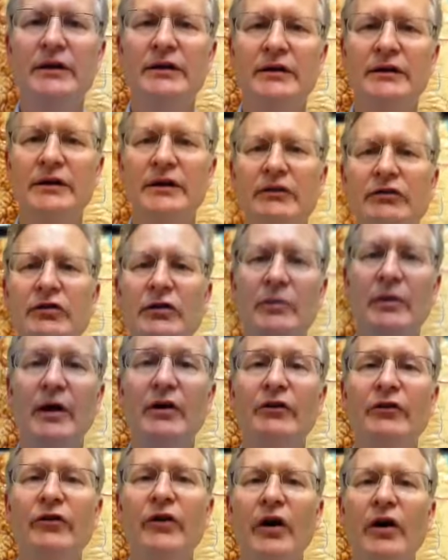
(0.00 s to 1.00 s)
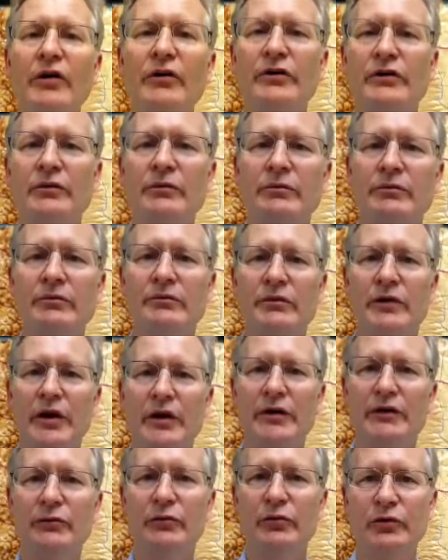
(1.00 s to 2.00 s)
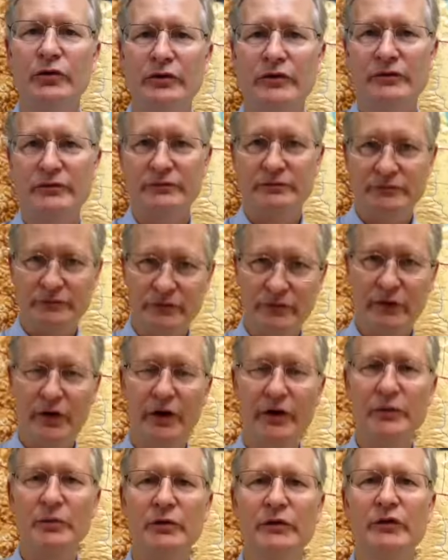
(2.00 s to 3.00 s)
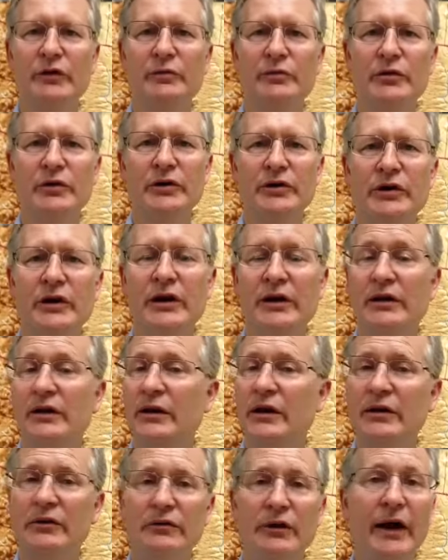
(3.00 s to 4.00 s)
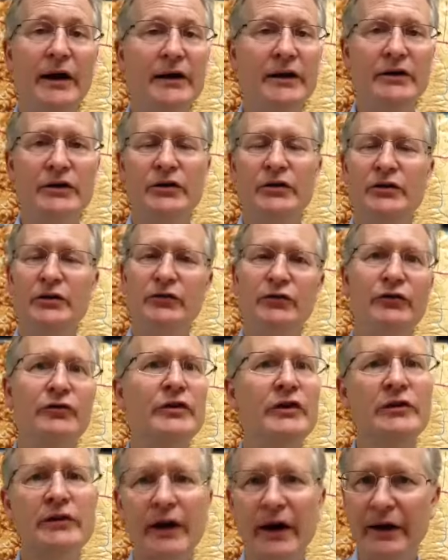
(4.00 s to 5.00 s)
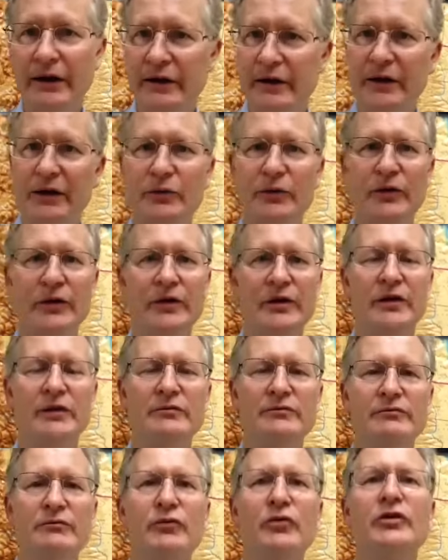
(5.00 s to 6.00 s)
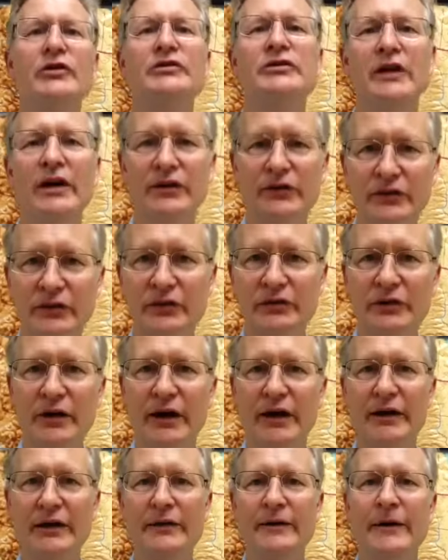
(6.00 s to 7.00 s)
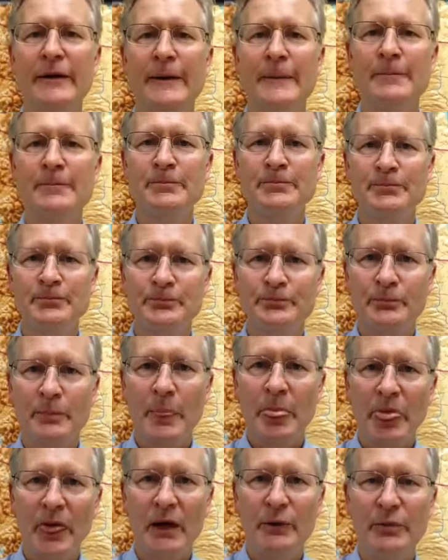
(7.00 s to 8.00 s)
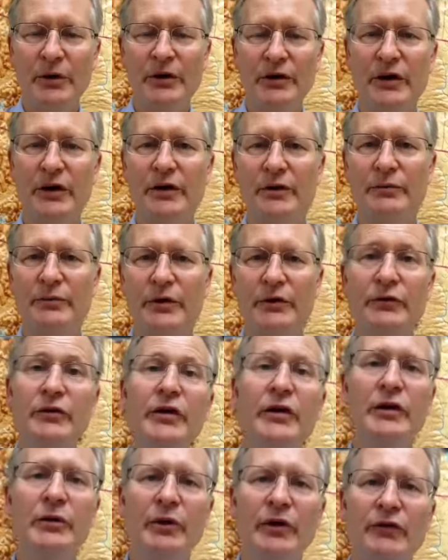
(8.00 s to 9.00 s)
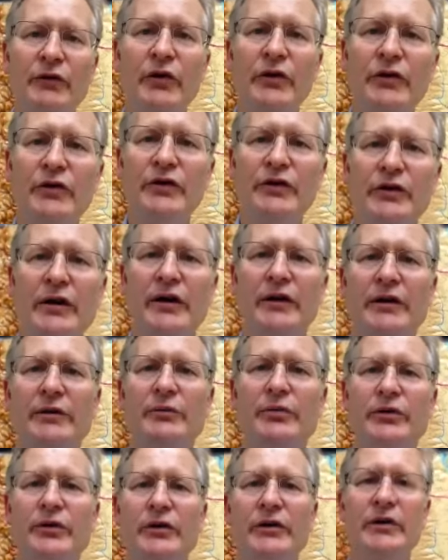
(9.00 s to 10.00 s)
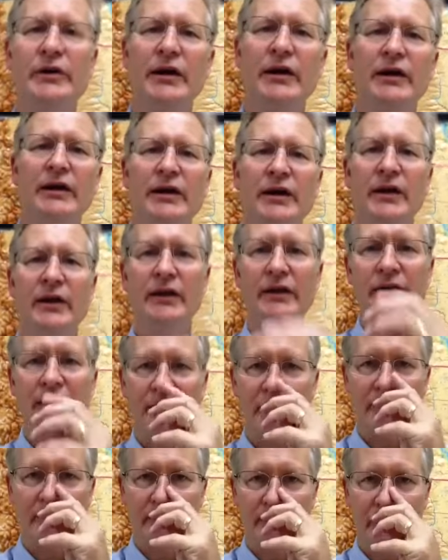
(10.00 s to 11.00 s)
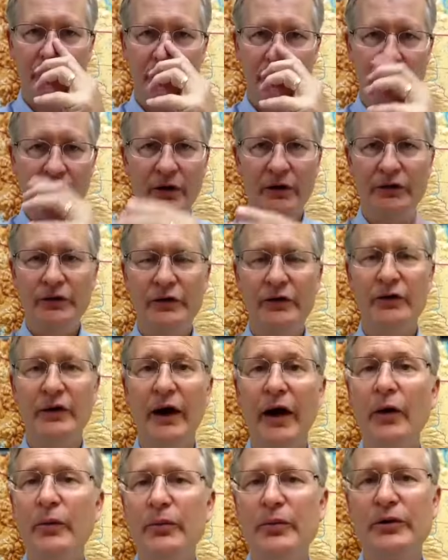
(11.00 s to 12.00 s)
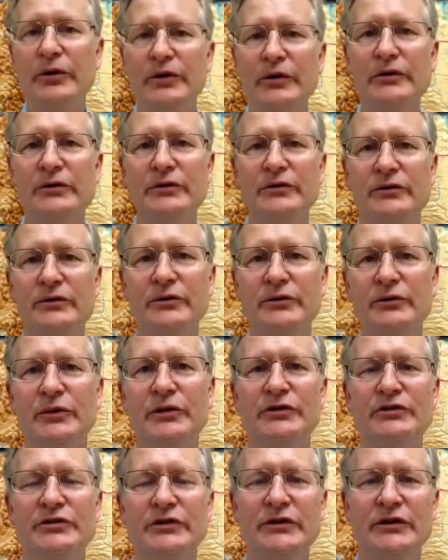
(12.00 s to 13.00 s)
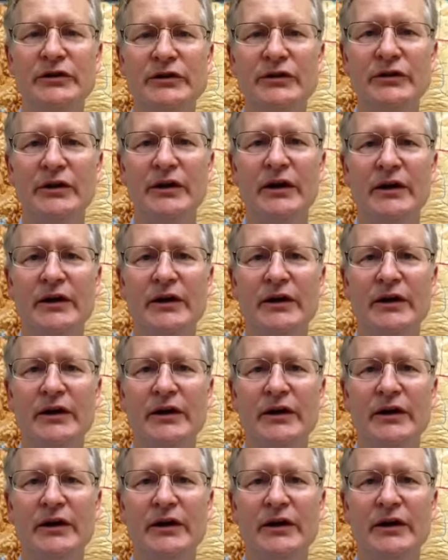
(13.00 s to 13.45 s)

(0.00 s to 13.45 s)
giving them that volume, kind of more volume of input. And writing too, free writing where they get more chance to write. But anyway, focusing on input. And then also output, which is